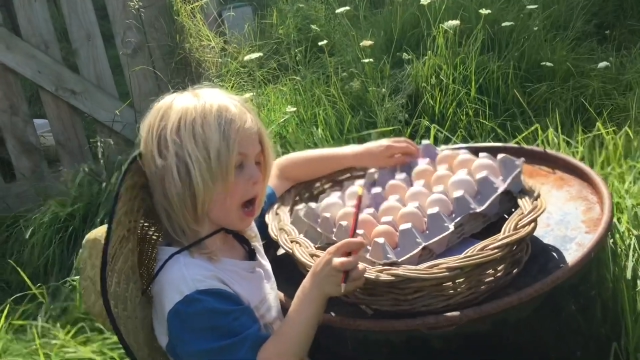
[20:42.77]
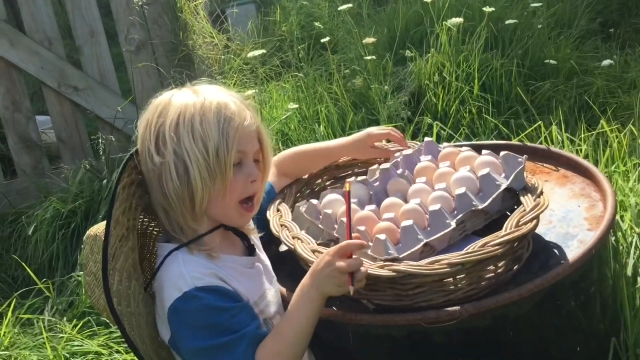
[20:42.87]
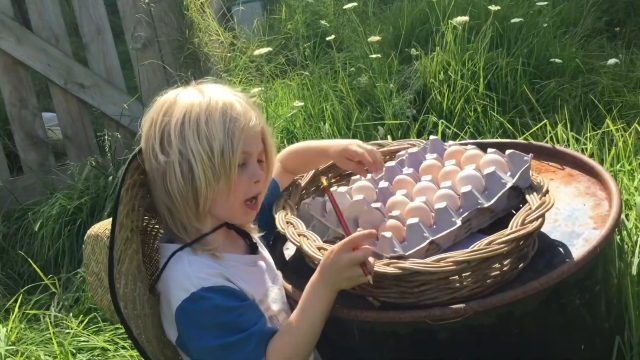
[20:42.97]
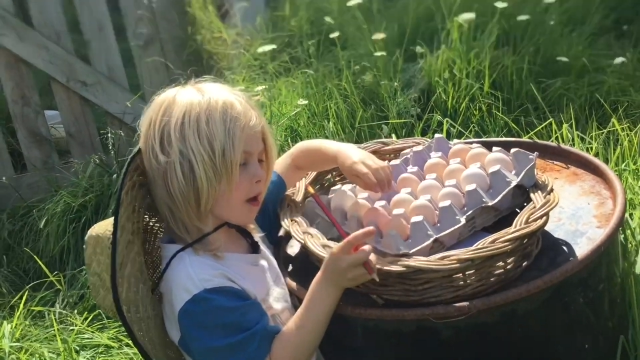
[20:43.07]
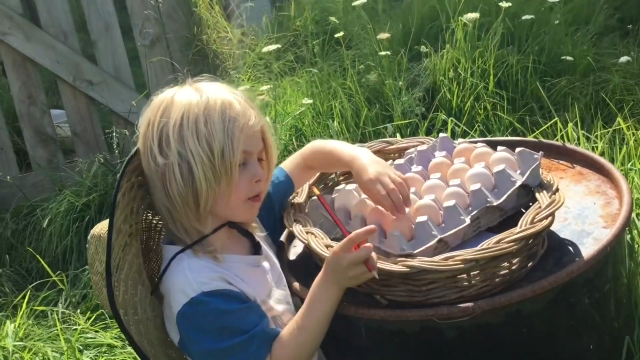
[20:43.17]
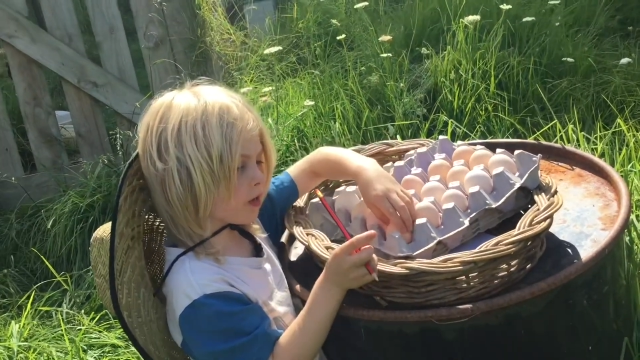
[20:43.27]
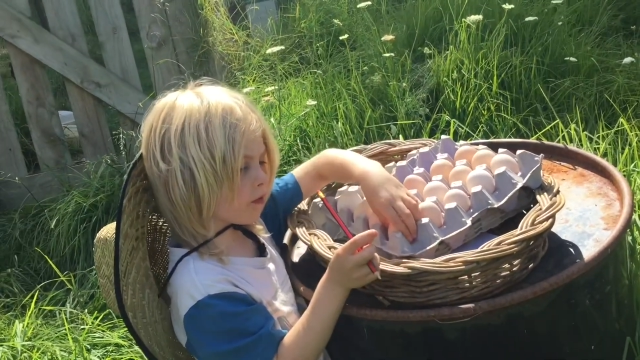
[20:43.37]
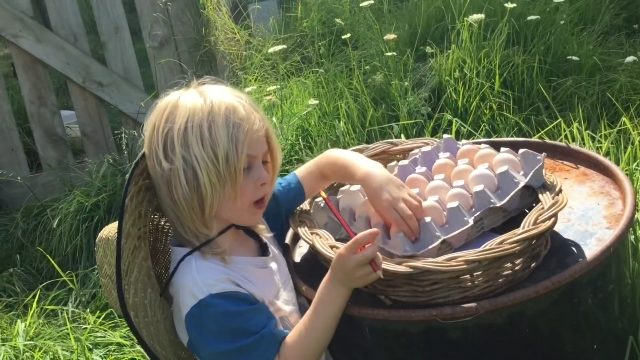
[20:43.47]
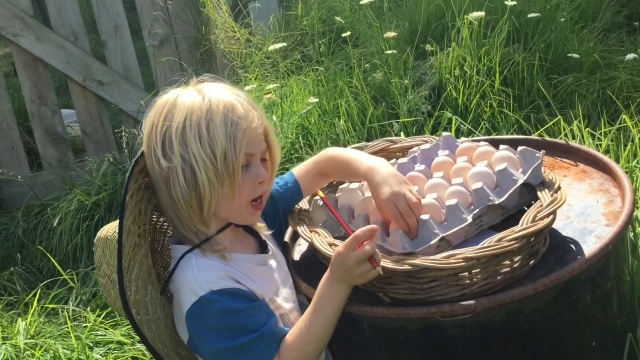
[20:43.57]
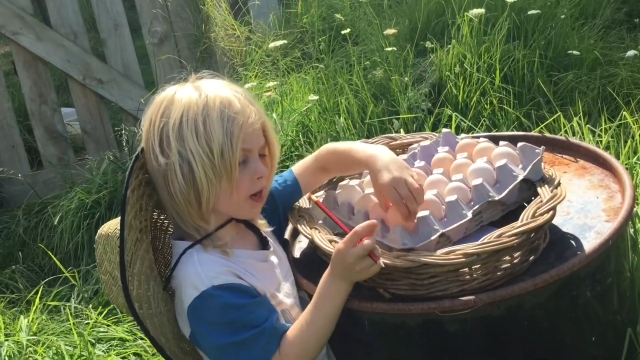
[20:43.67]
I haven't
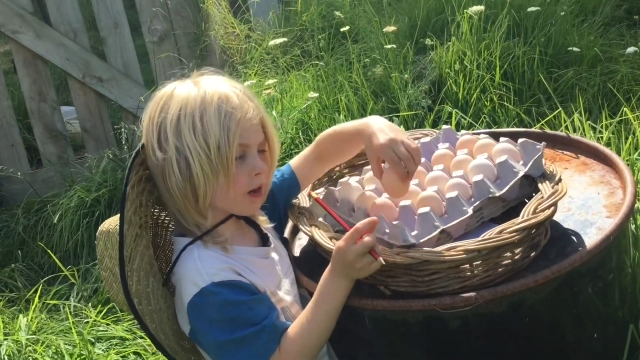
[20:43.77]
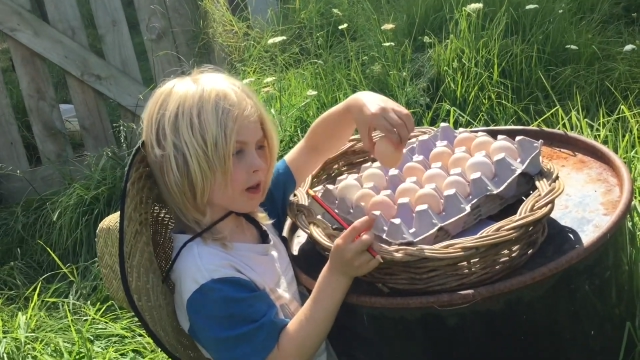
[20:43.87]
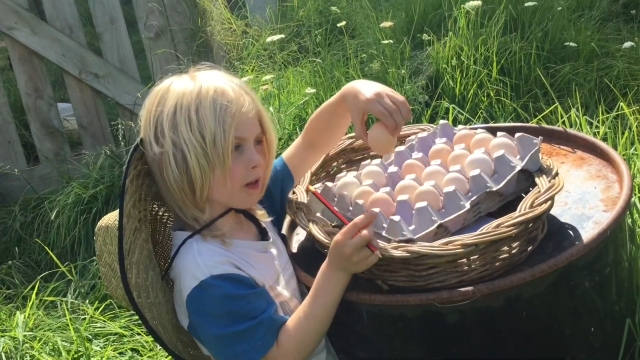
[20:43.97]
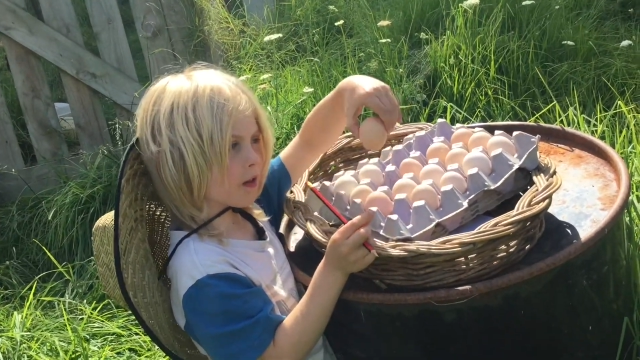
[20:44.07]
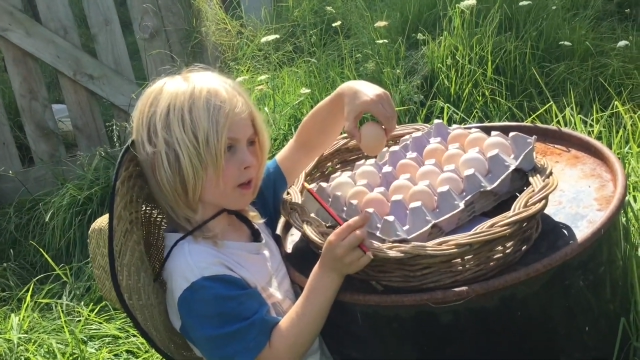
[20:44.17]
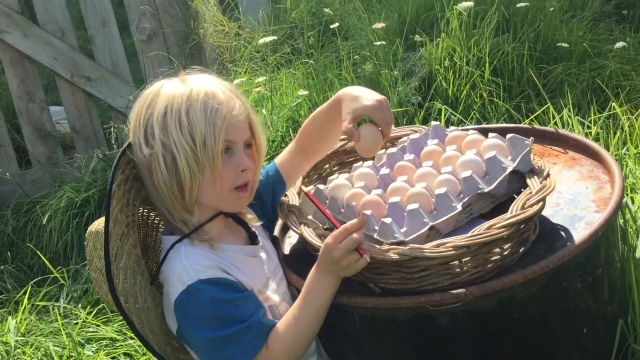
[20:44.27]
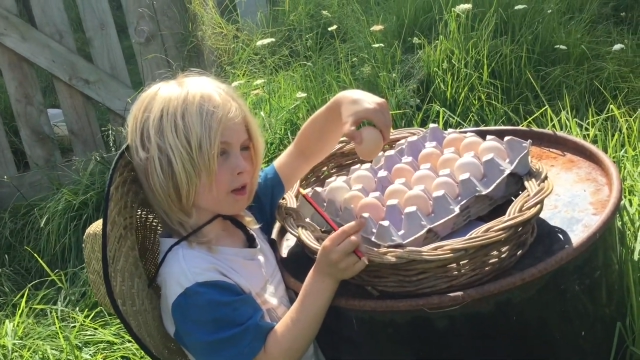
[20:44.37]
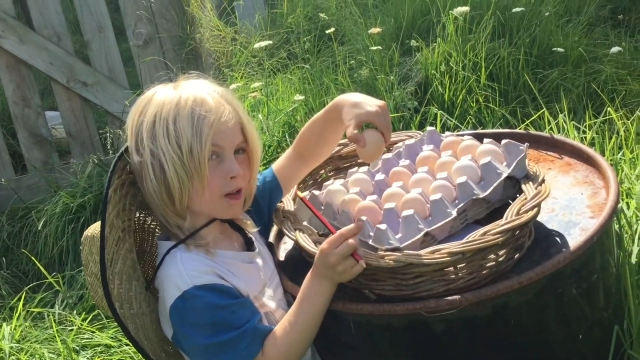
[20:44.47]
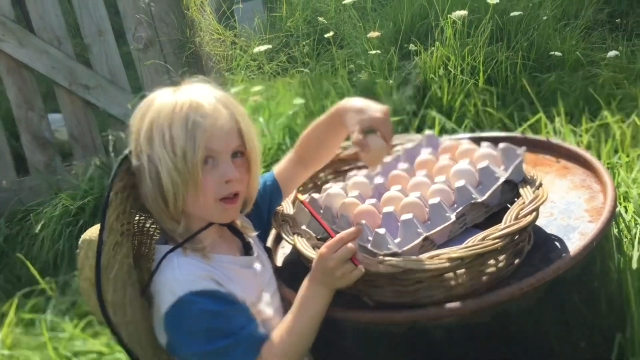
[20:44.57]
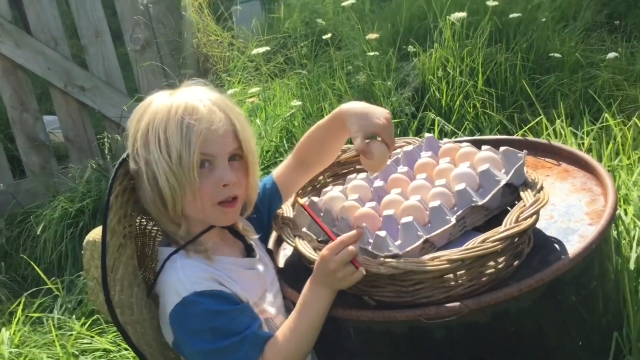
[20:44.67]
like.
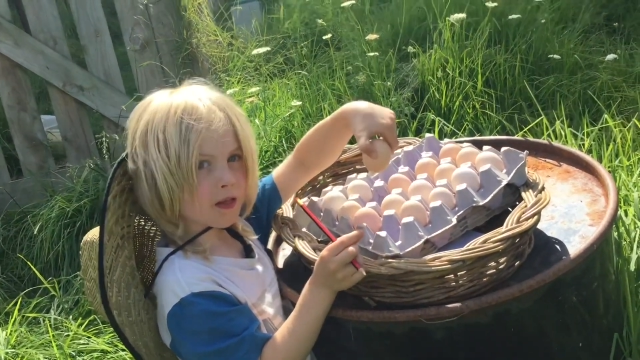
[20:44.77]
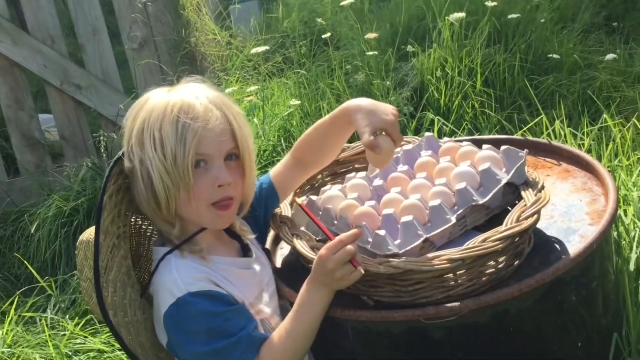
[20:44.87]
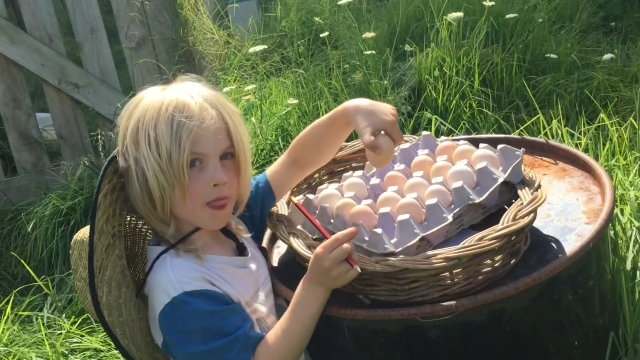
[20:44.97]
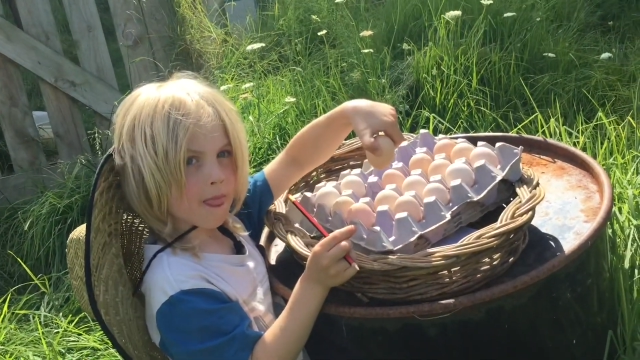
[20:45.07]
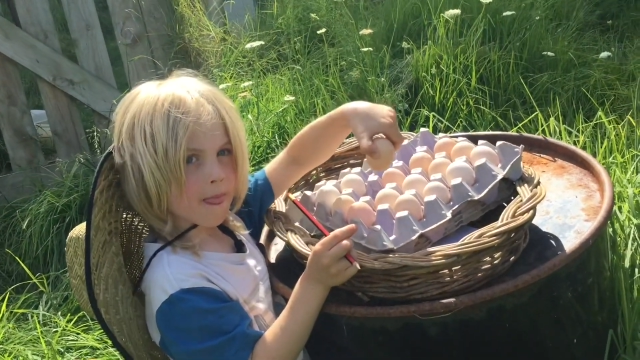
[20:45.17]
That's okay. We can do